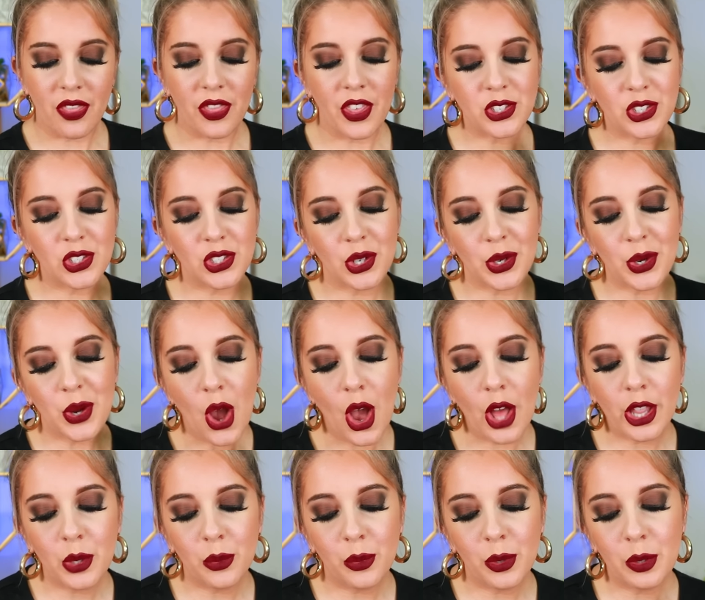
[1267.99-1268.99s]
This is their
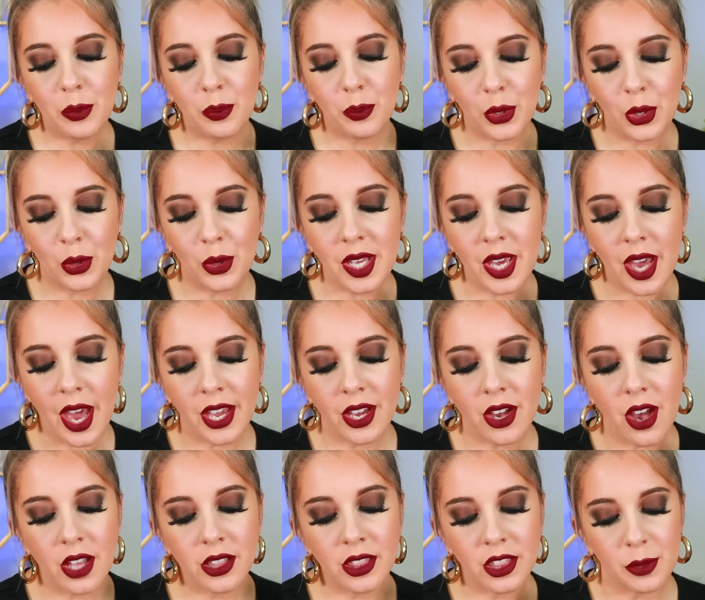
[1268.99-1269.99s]
Hollywood Beauty
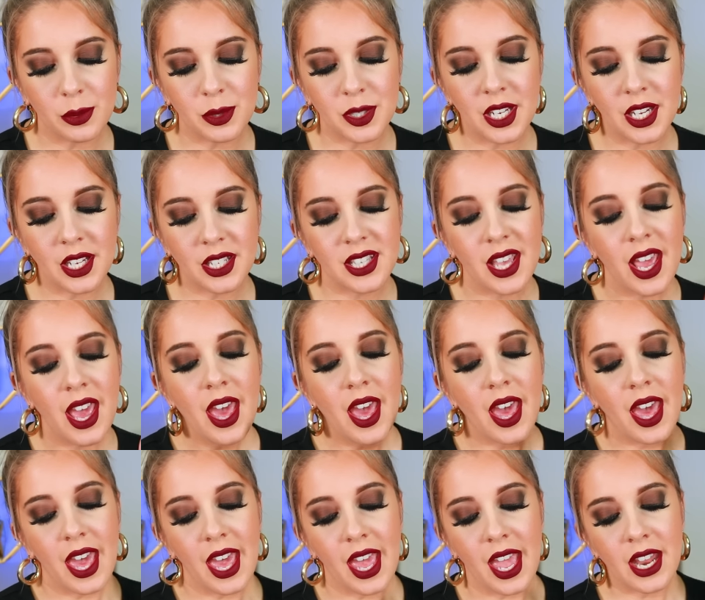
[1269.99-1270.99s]
Icon lipsticks
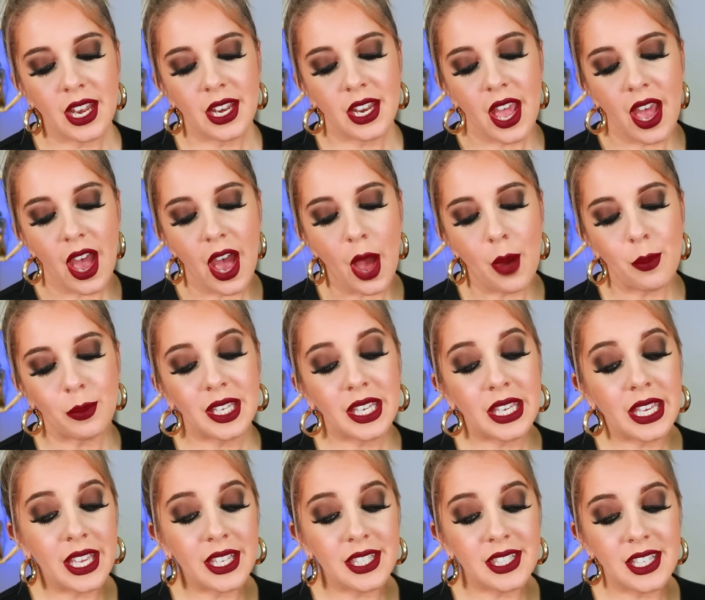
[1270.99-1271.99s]
in um,
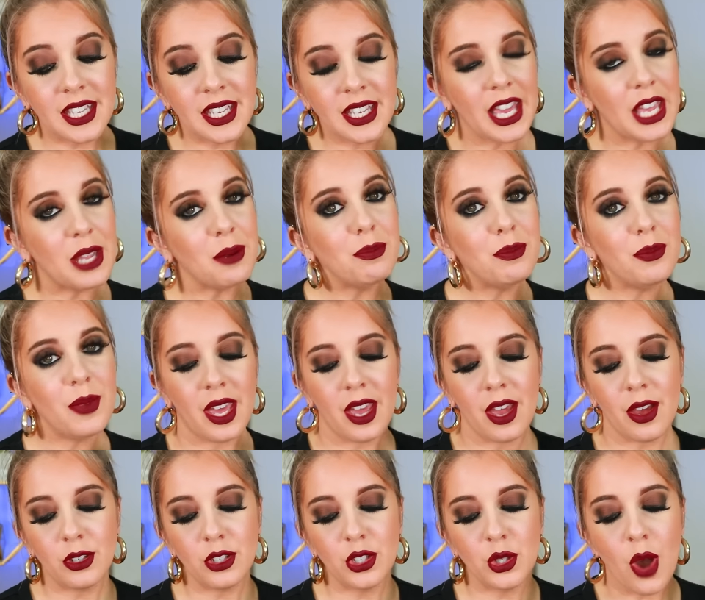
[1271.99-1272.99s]
Kissing and
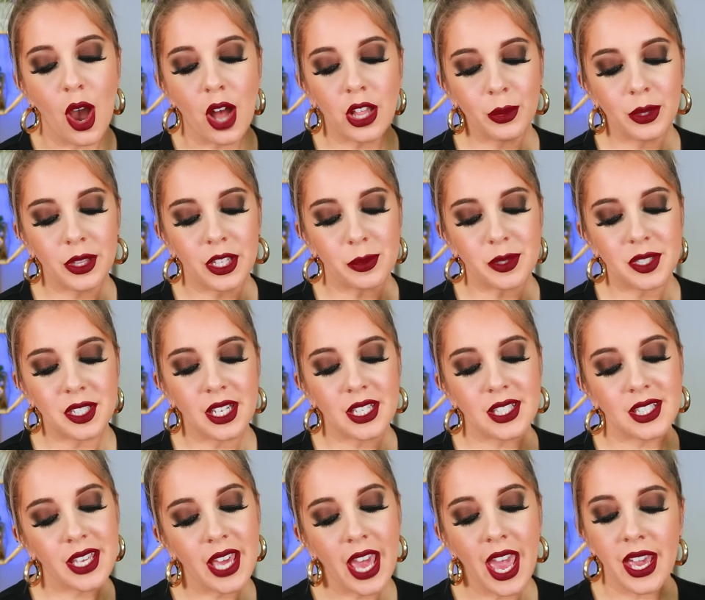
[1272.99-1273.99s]
uh, New Hollywood
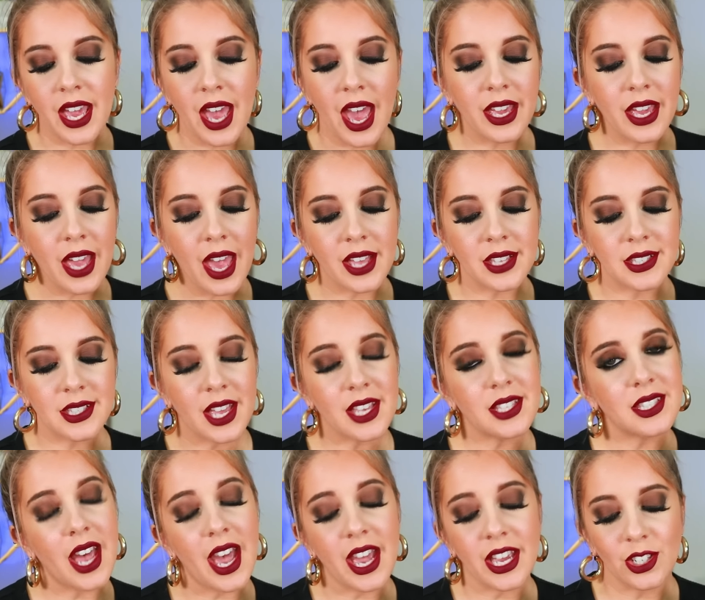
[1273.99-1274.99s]
Lipsticks, K I S
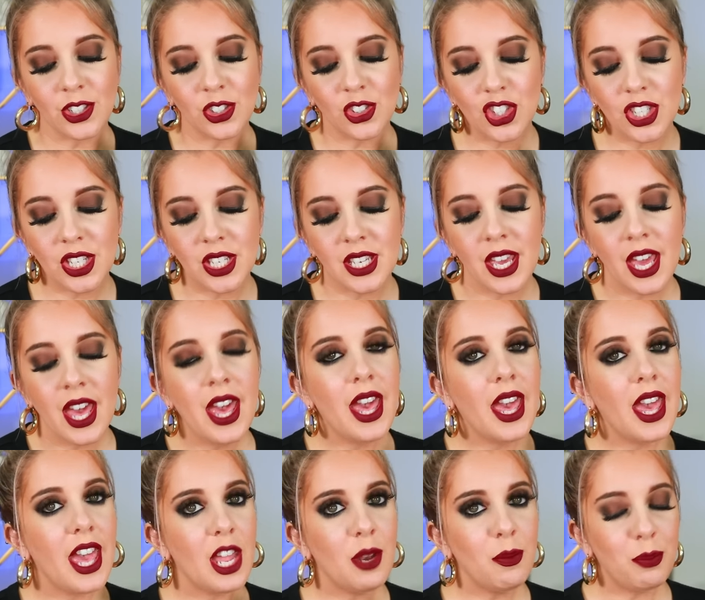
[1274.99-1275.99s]
S I N G,
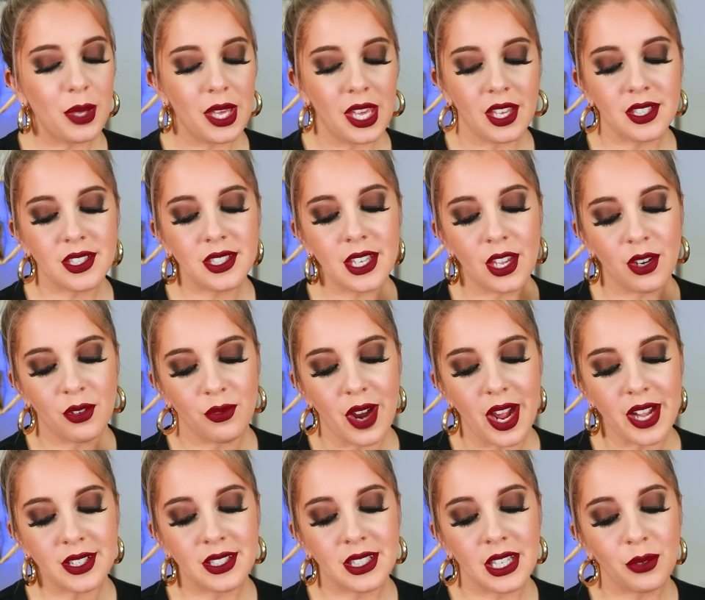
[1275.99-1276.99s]
in pinks and
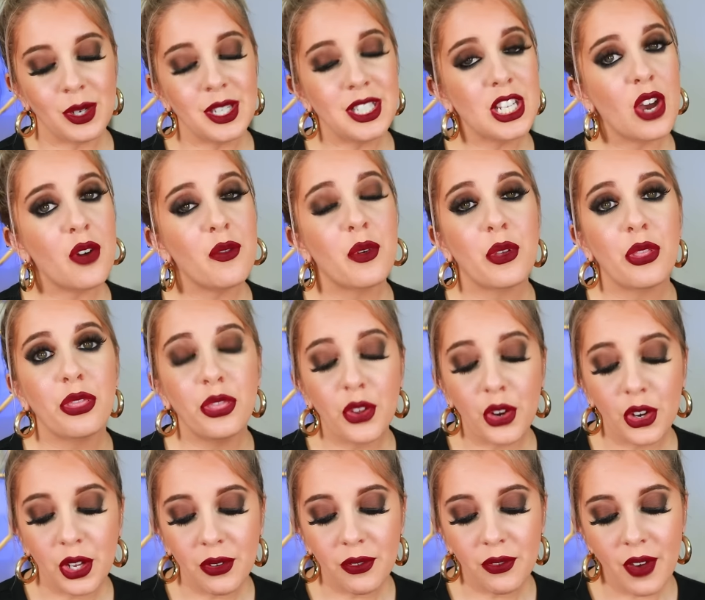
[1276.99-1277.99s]
reds. They retail for
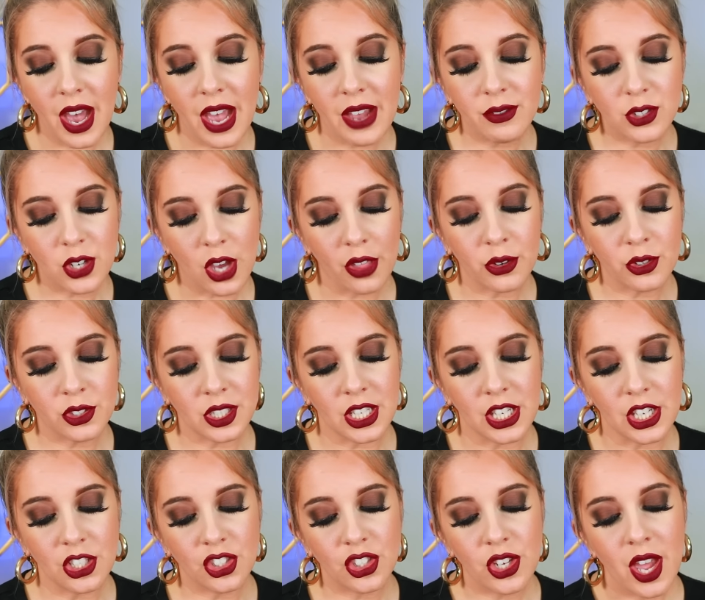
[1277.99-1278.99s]
$35
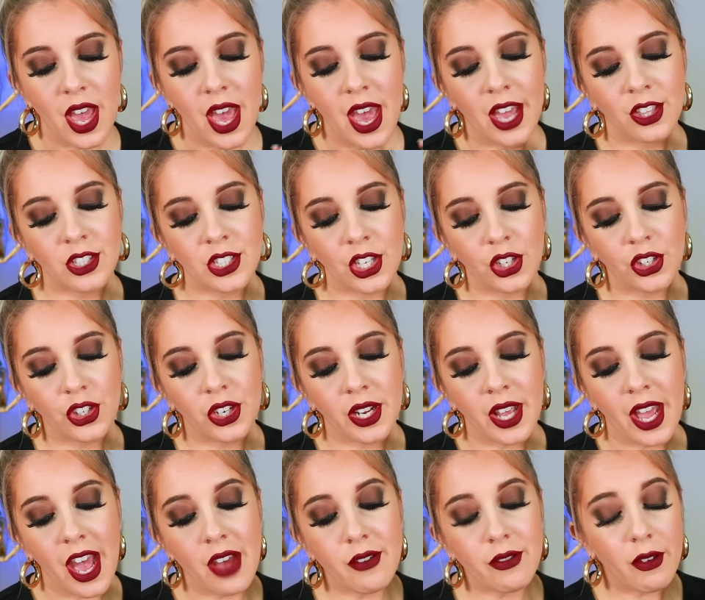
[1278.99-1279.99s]
each. It looks like you're gonna
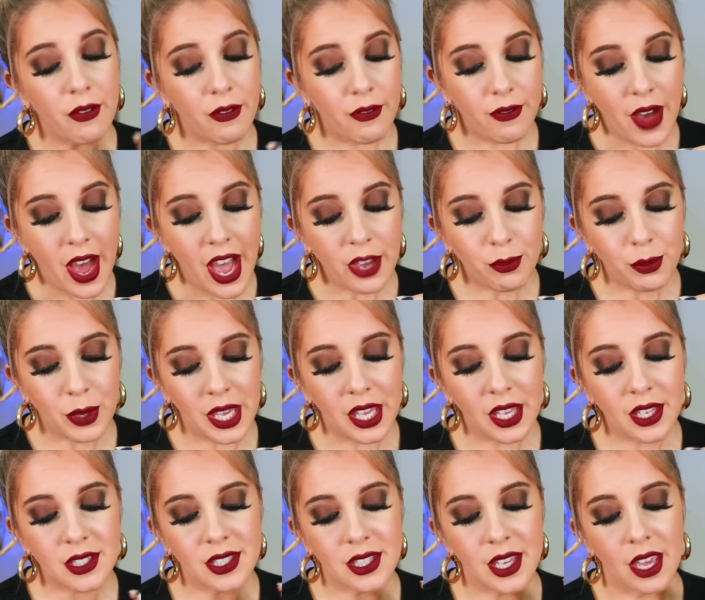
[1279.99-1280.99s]
have five
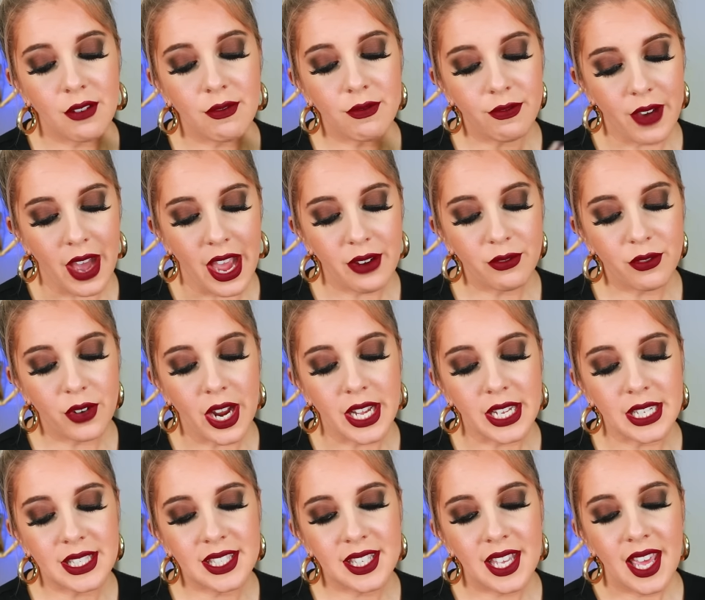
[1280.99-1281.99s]
pinks and five
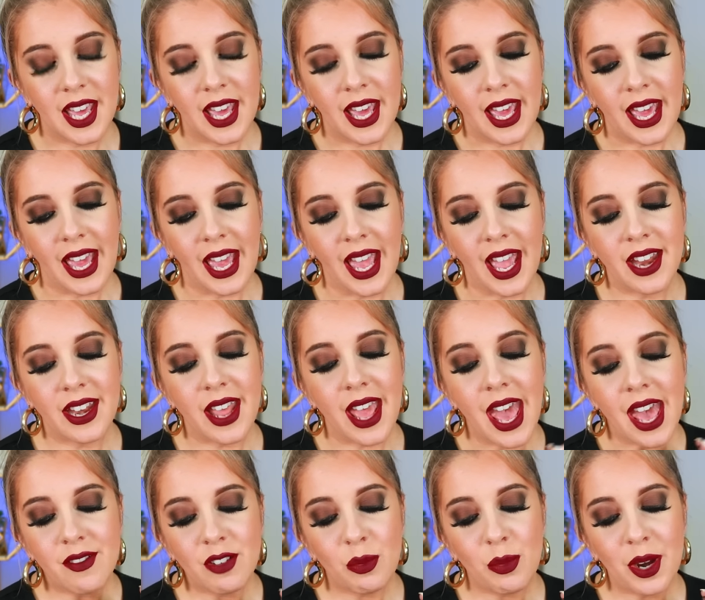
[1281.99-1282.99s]
reds, and
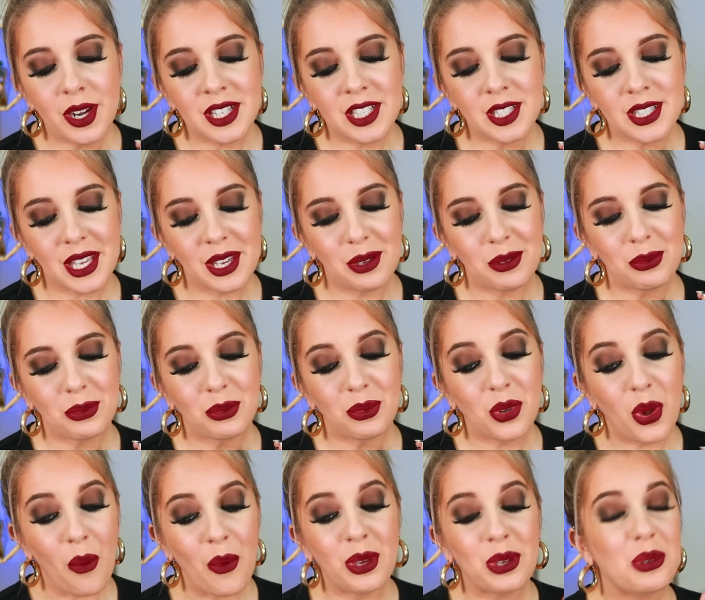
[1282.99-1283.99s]
everybody's like
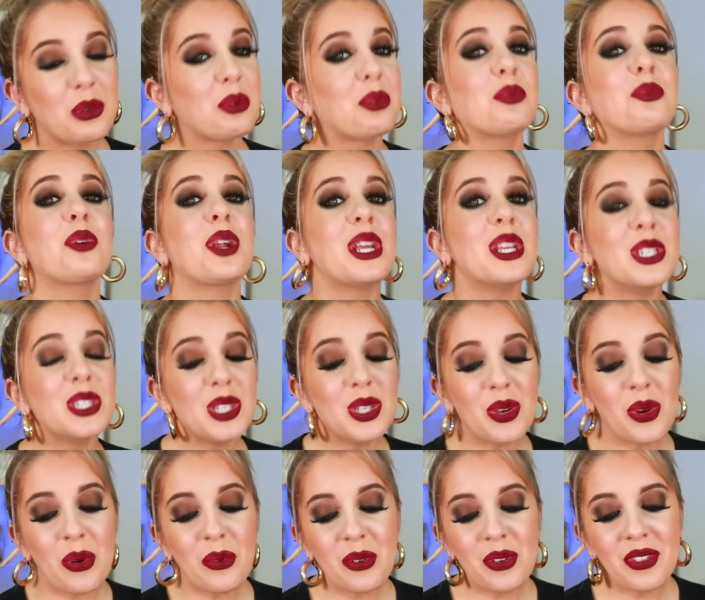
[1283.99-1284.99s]
going
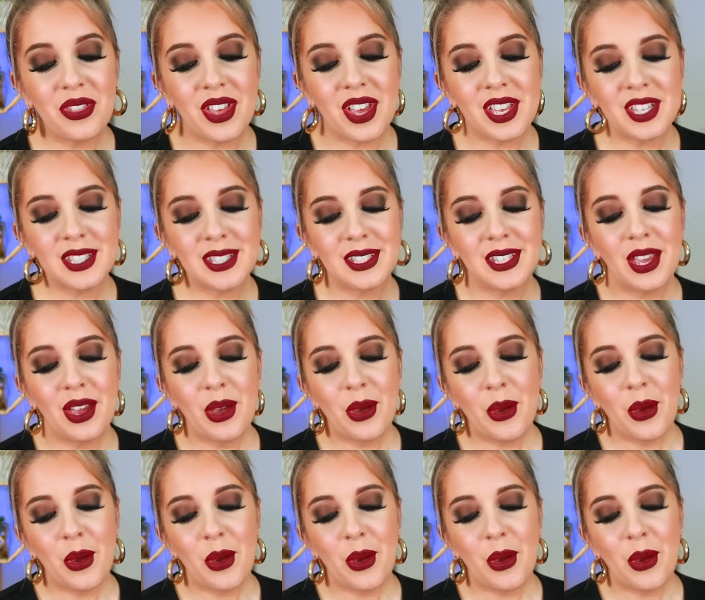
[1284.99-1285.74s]
crazy over this